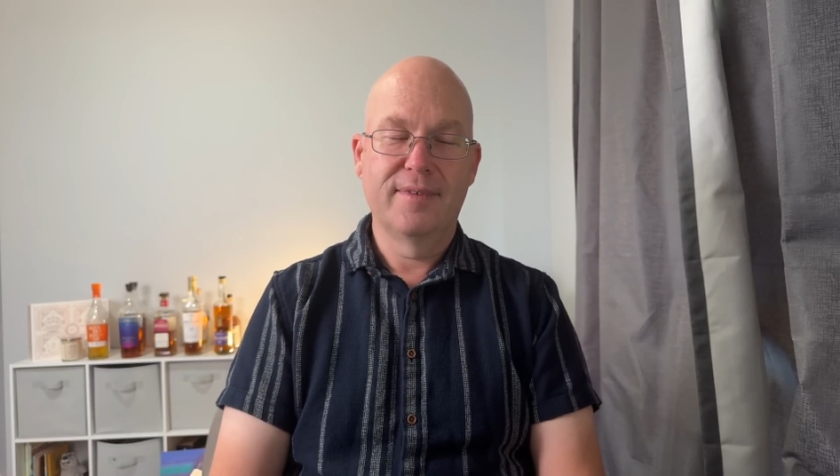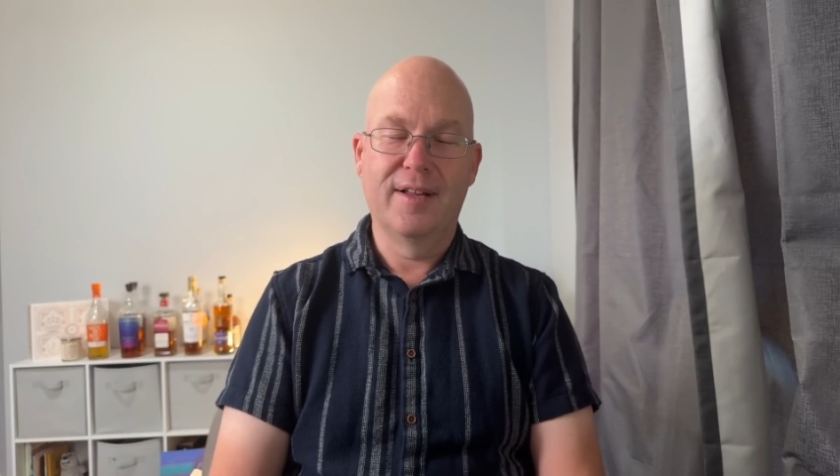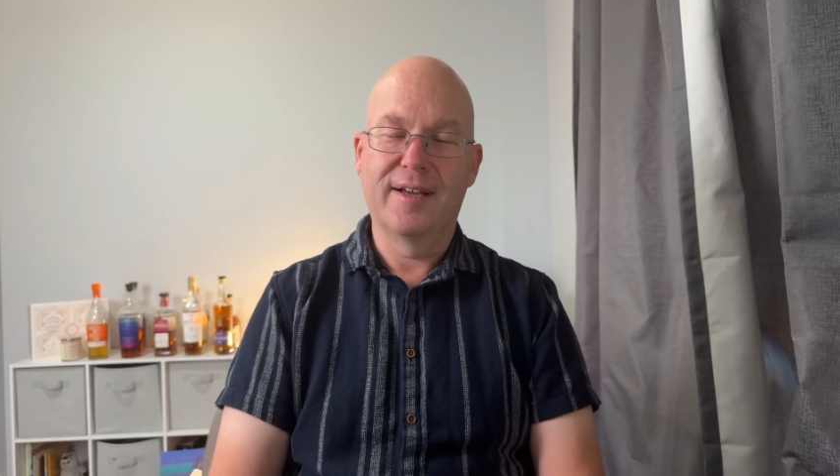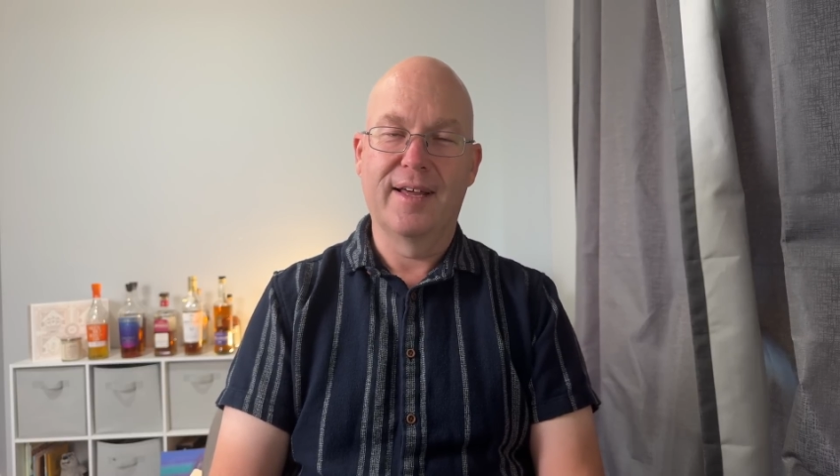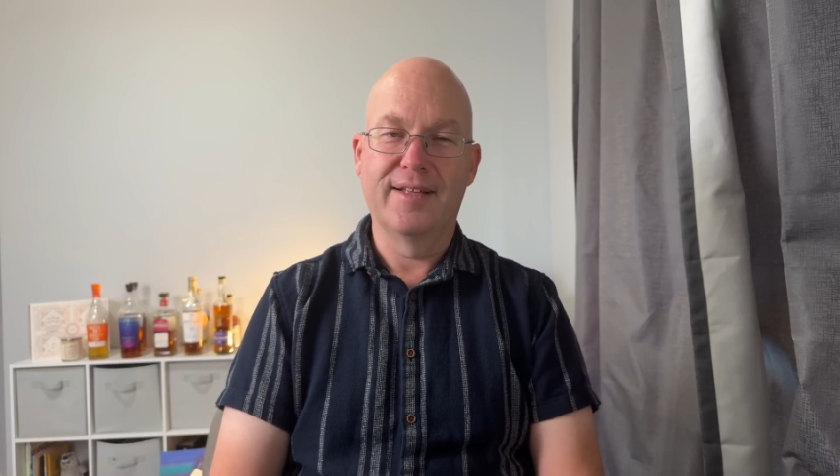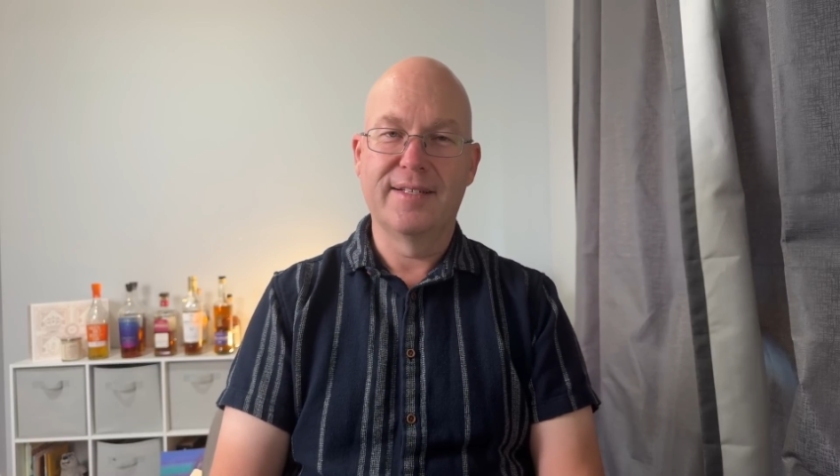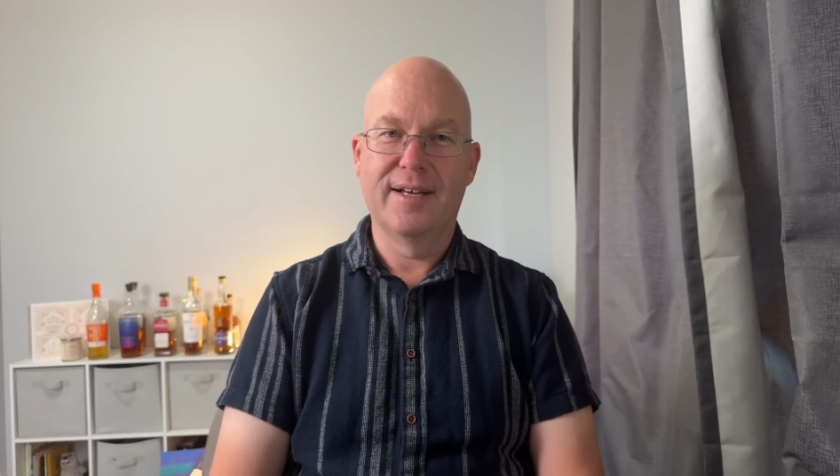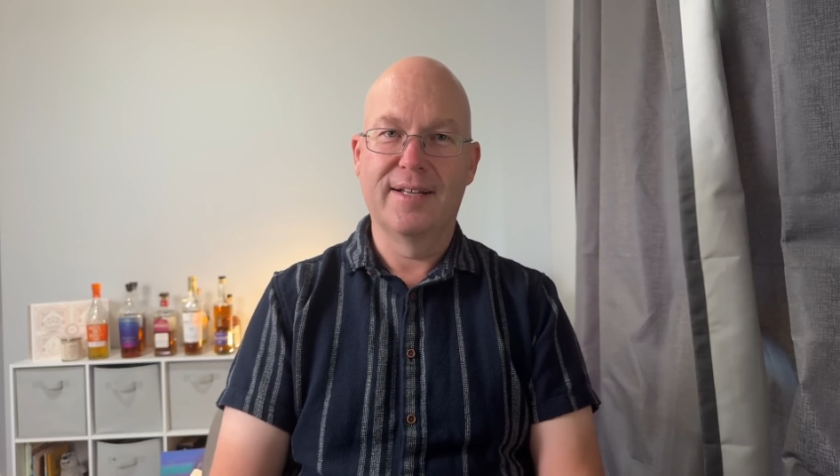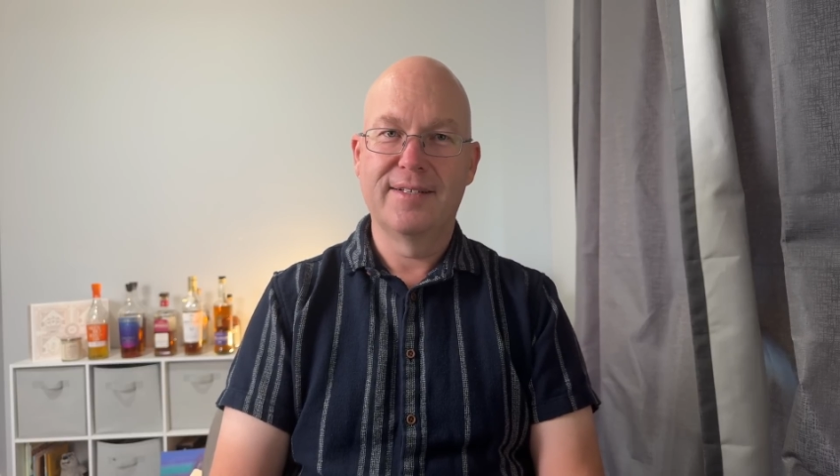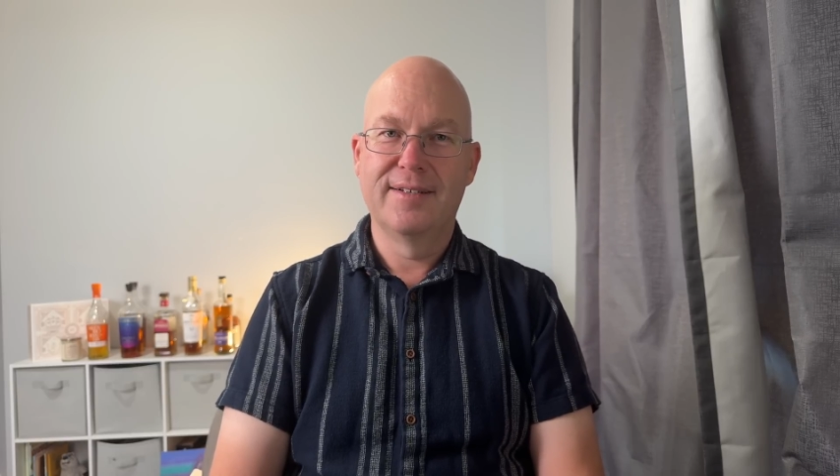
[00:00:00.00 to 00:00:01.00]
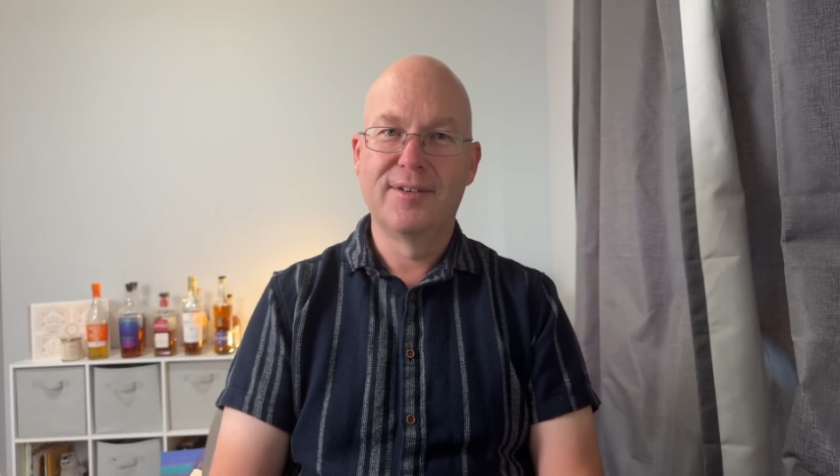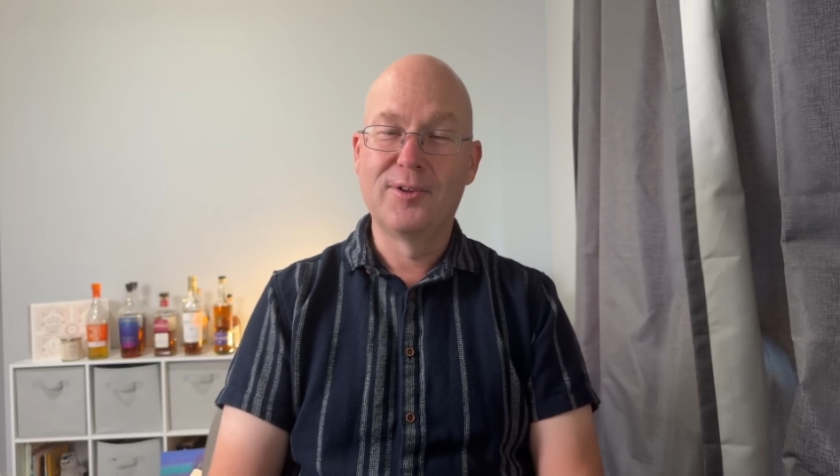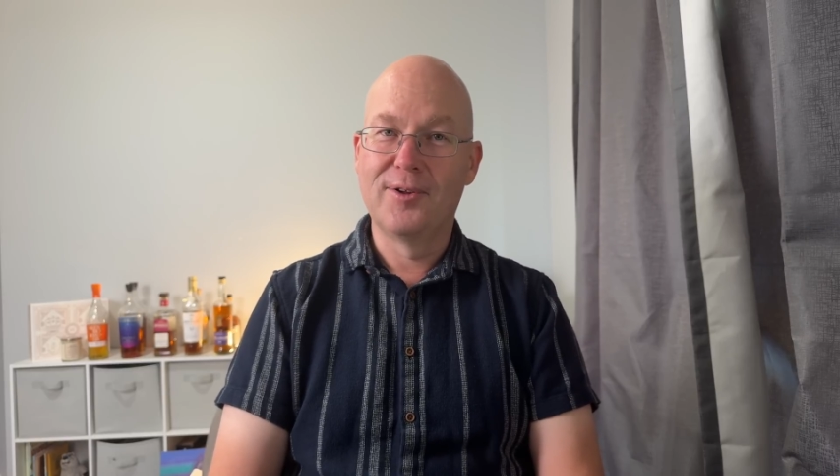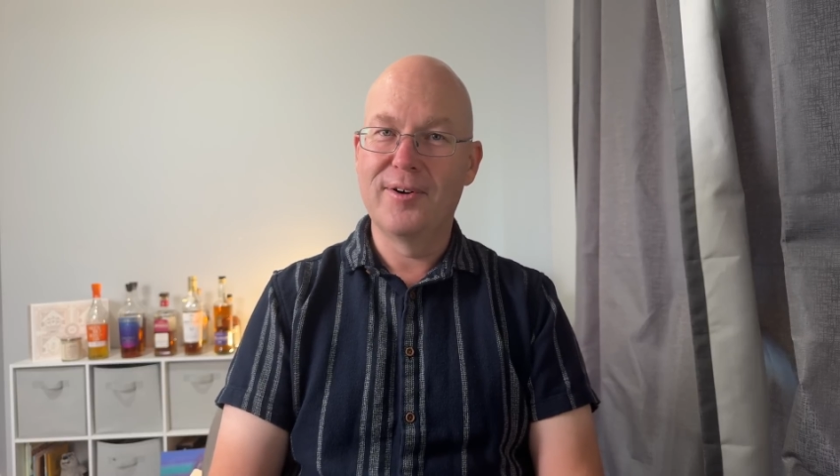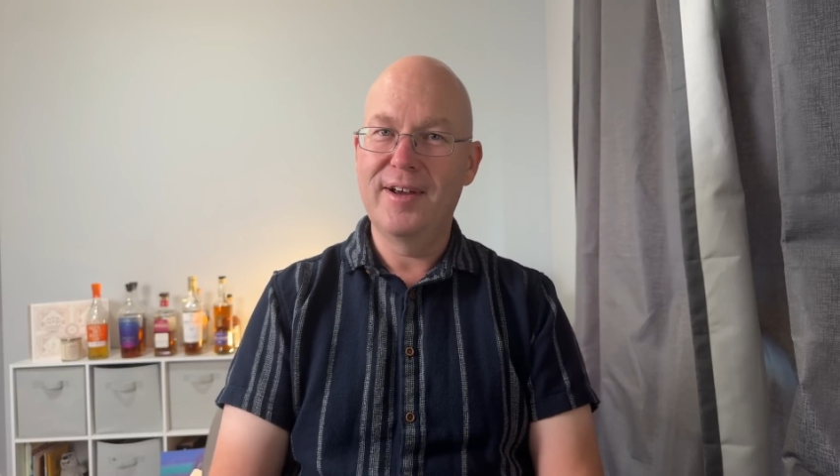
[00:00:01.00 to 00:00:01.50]
I like how that starts.
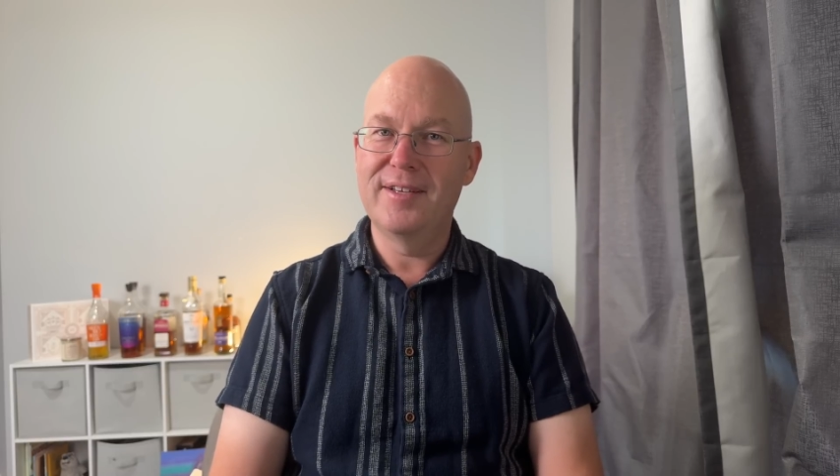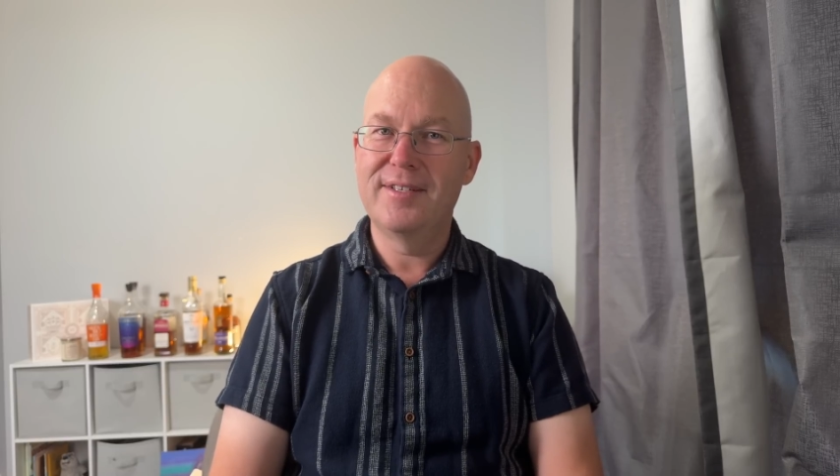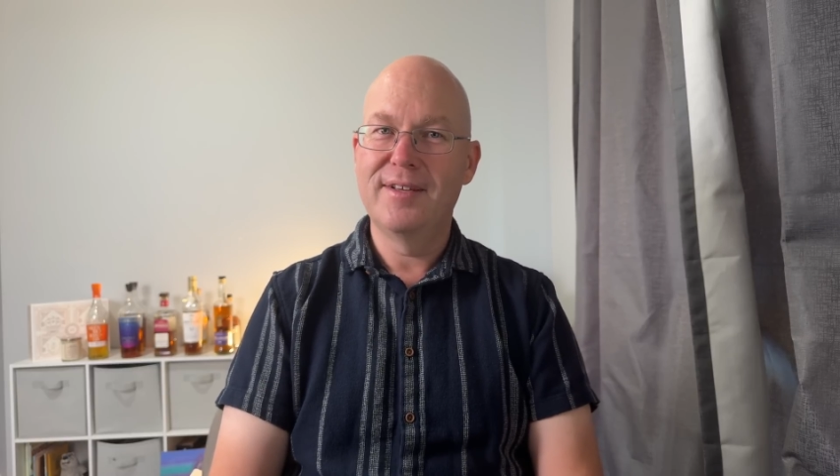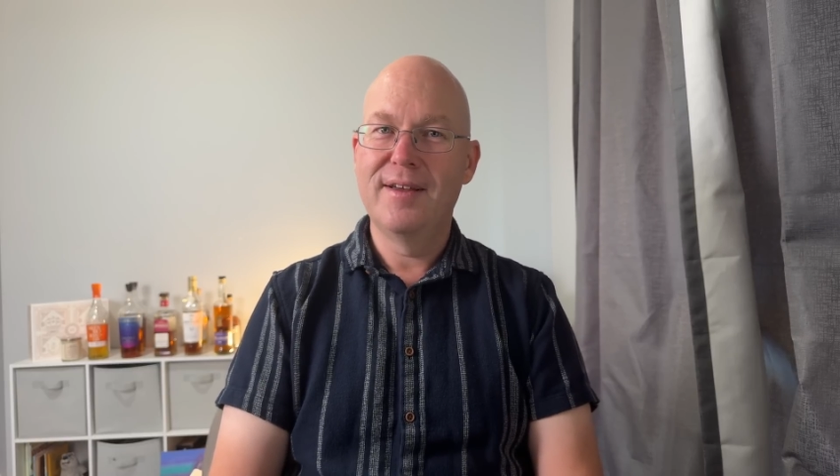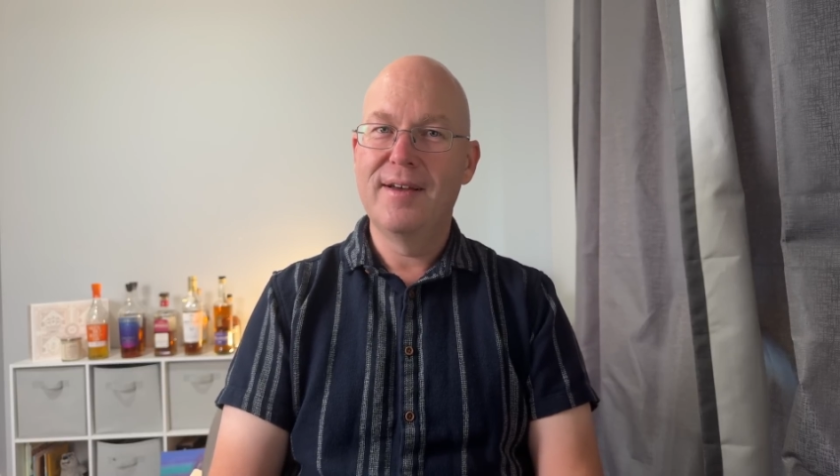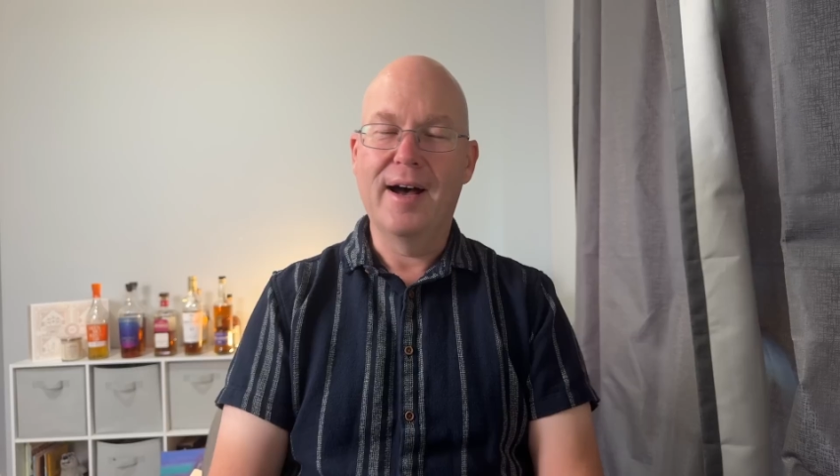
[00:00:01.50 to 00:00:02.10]
Glorious